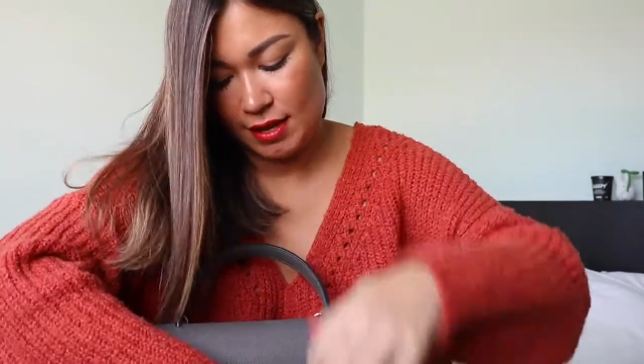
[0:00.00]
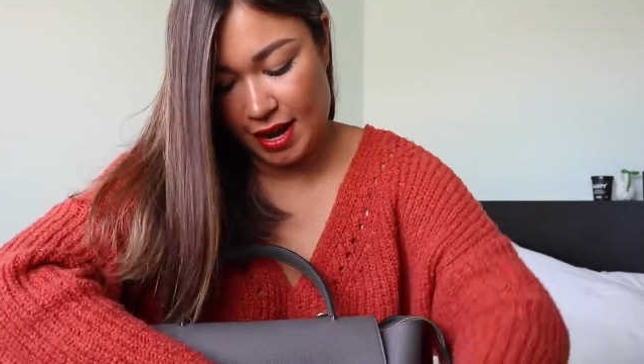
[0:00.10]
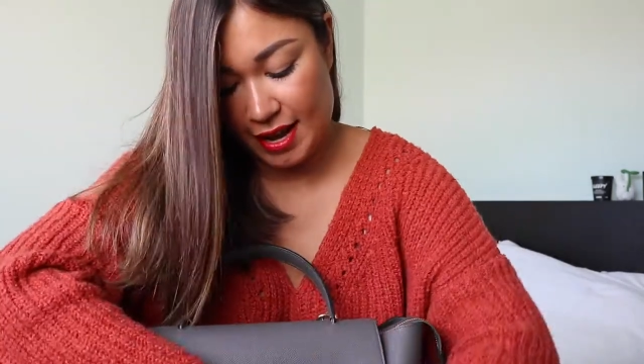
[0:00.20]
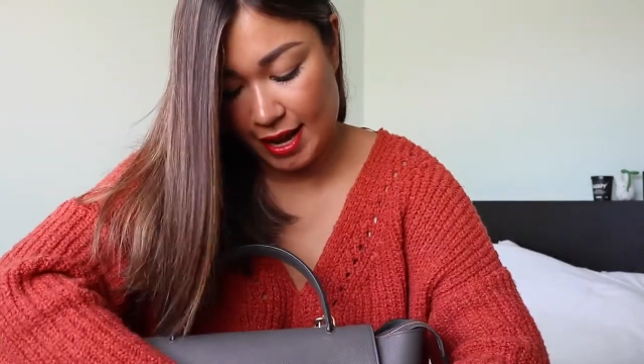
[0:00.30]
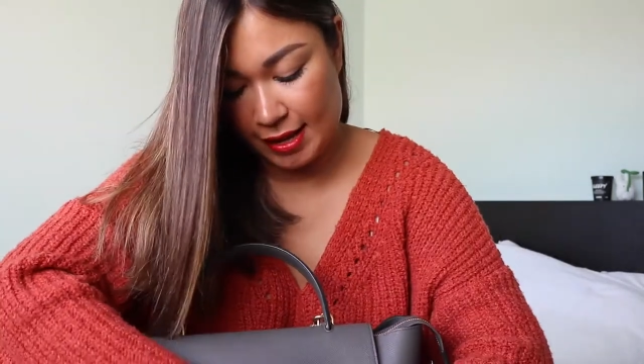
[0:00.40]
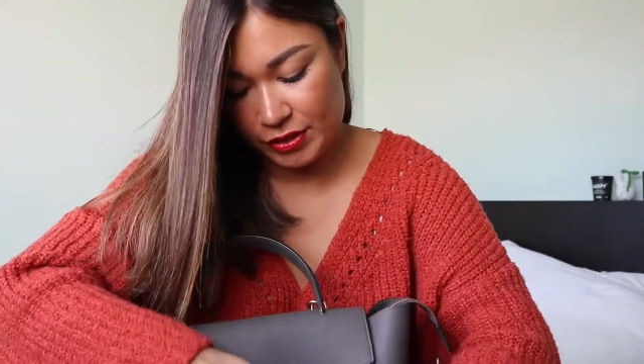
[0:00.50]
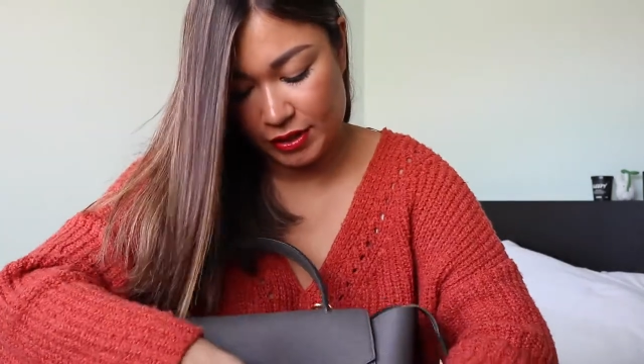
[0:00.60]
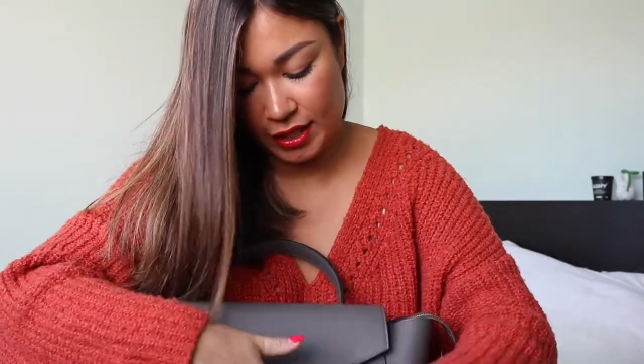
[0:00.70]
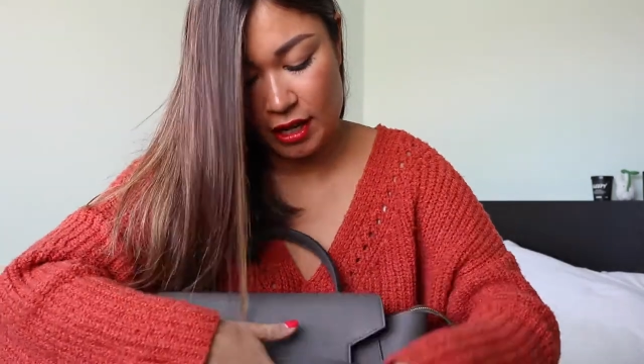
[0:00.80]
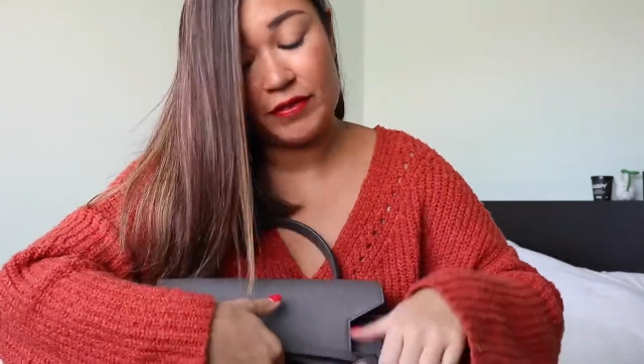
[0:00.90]
I
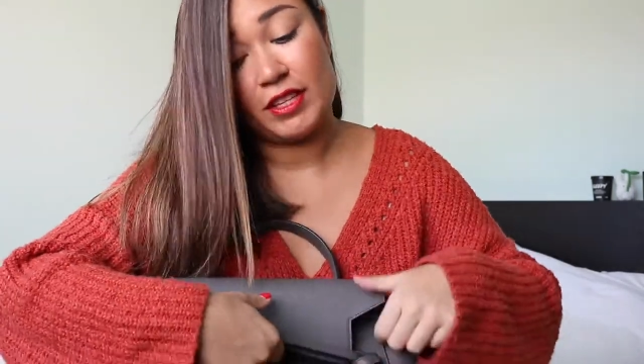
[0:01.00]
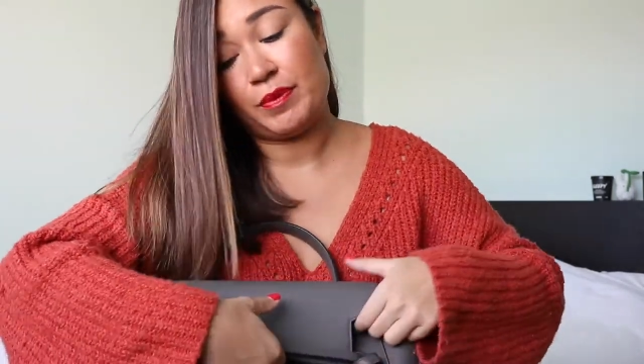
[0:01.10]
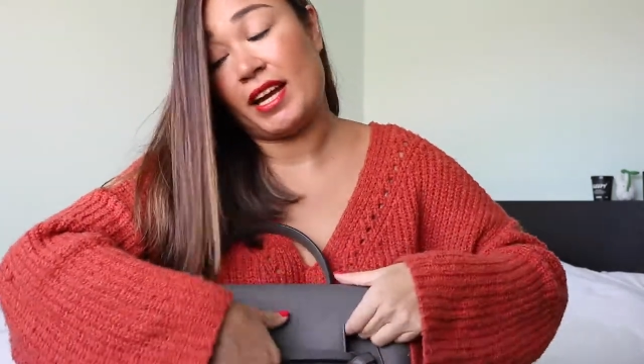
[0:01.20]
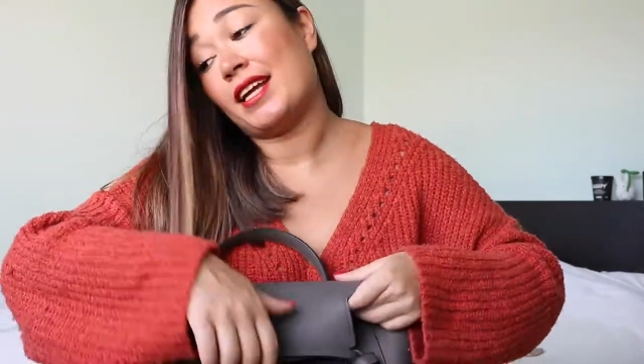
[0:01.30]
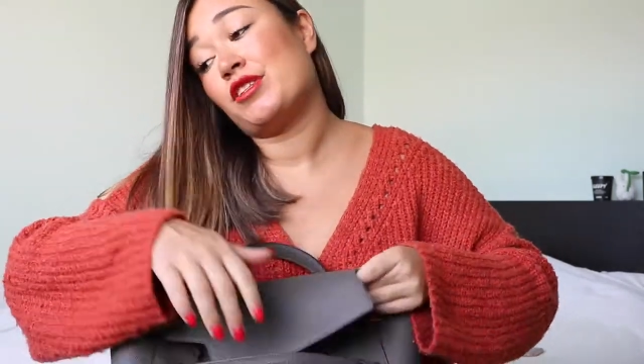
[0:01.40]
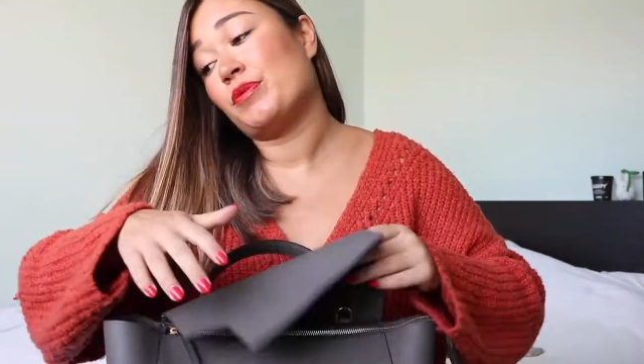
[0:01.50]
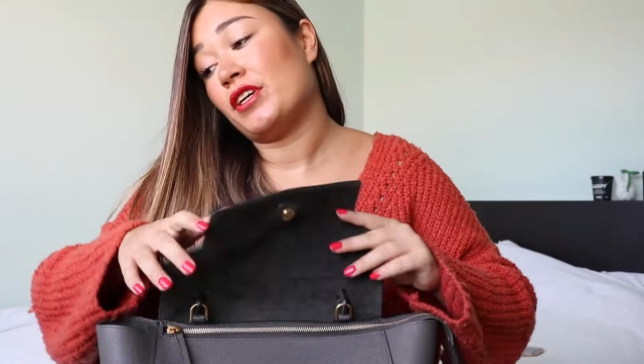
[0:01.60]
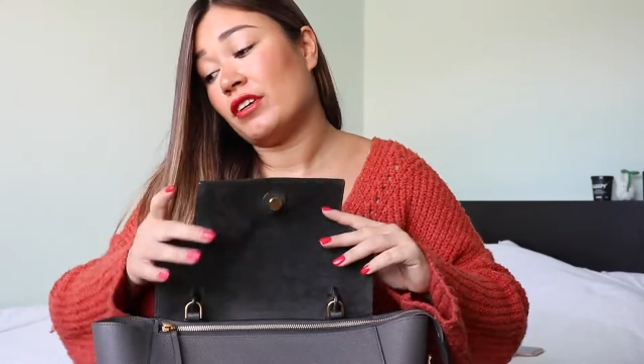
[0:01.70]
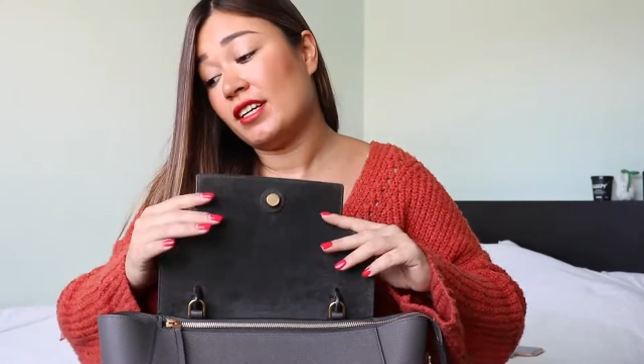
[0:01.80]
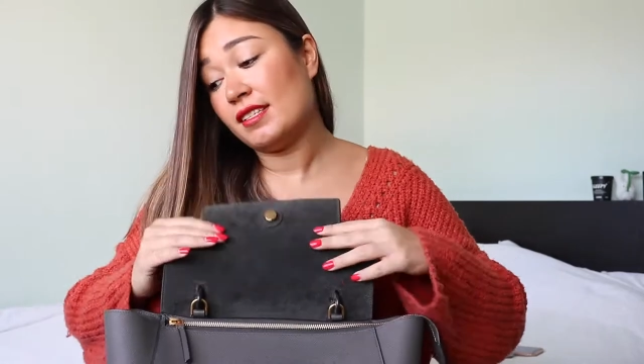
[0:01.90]
absolutely love this bag, and to be
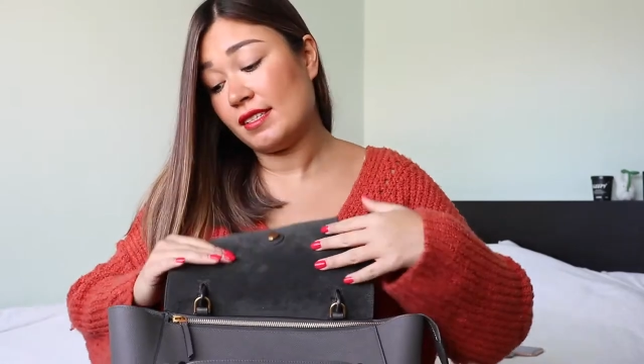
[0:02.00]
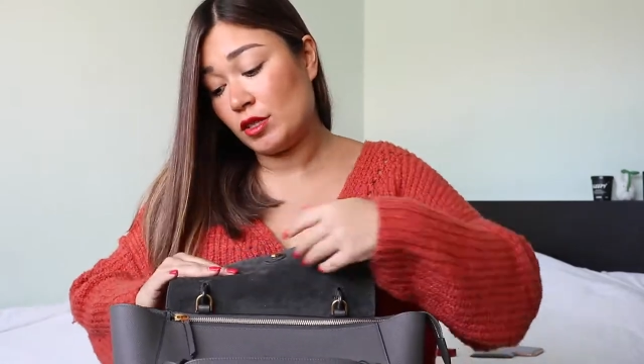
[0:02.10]
honest,